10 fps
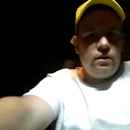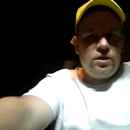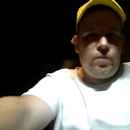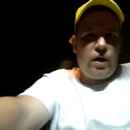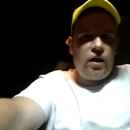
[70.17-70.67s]

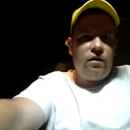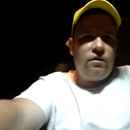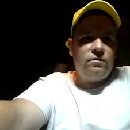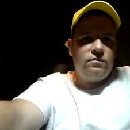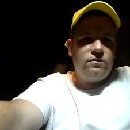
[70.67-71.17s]
it's about a
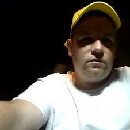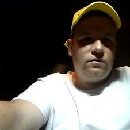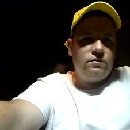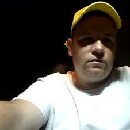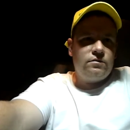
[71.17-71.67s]

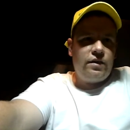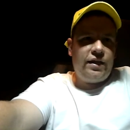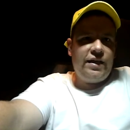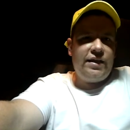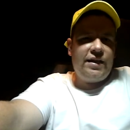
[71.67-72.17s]

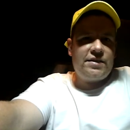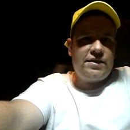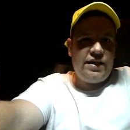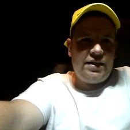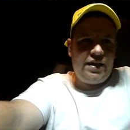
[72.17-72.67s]
kid that gets
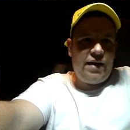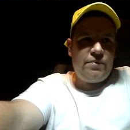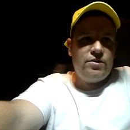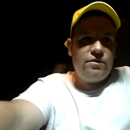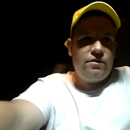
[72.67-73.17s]

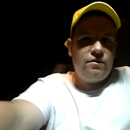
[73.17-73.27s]
kidnapped.